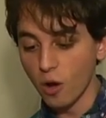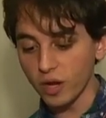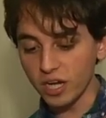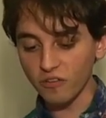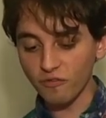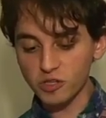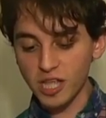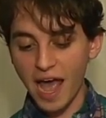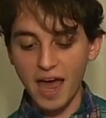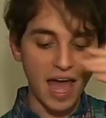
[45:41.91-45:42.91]
We need to
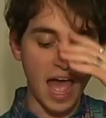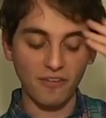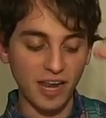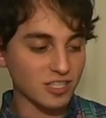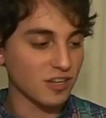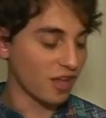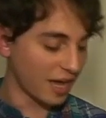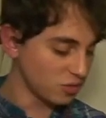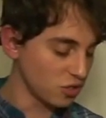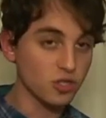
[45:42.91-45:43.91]
first add half an ounce of
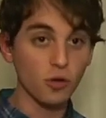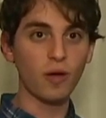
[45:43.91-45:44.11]
lime juice.